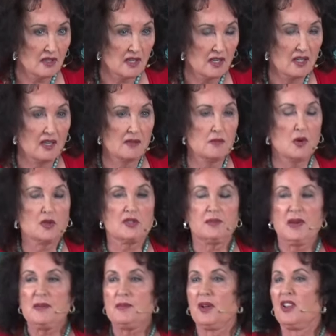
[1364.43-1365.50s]
Uh, most
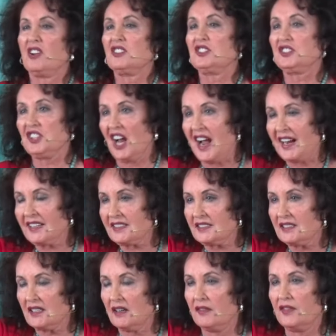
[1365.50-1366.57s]
people are
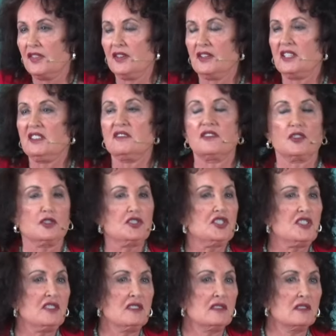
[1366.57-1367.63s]
shocked of the
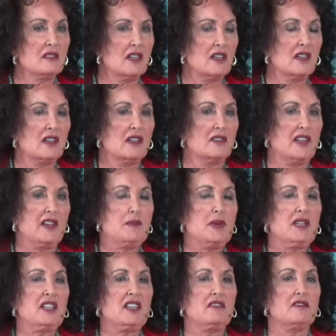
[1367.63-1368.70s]
inversion. They've
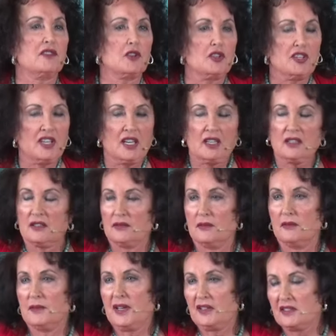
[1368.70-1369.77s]
been inverting
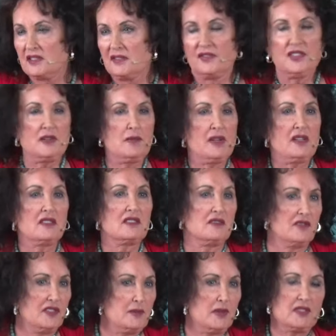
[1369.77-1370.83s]
males to females
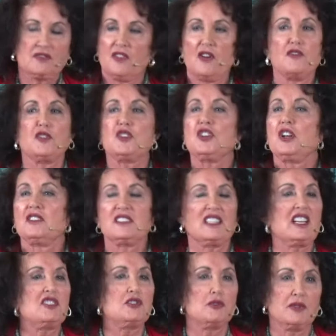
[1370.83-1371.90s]
and females for
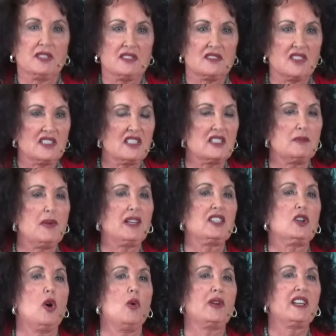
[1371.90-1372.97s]
centuries. This has been
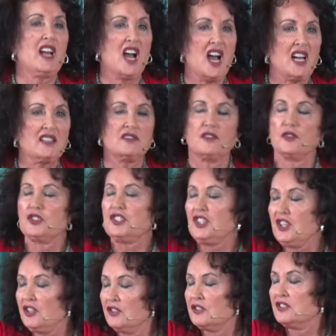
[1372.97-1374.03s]
going on for
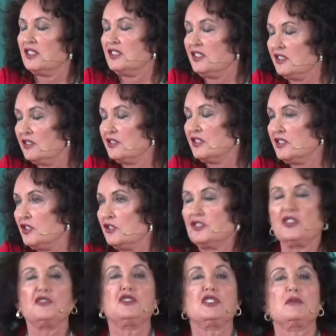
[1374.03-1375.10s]
years and years and years.
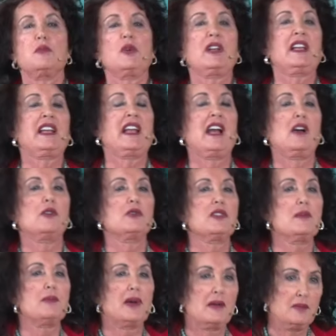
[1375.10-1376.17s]
They're just bringing out in
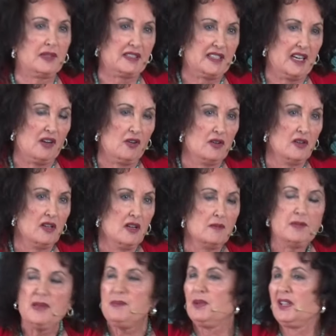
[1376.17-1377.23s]
the public now.
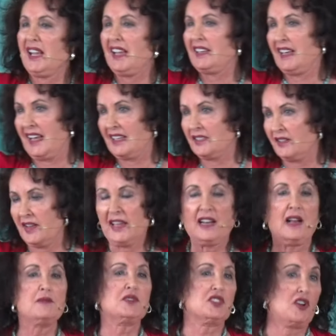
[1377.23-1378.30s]
People can't handle that.
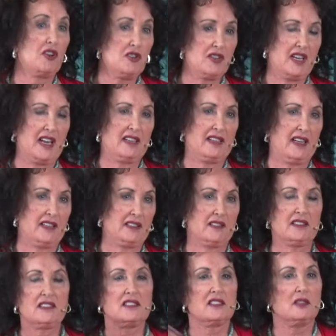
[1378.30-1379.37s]
I'm sorry you can't handle
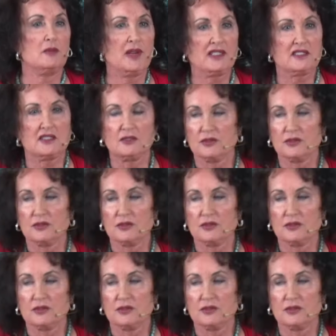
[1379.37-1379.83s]
it. It still makes it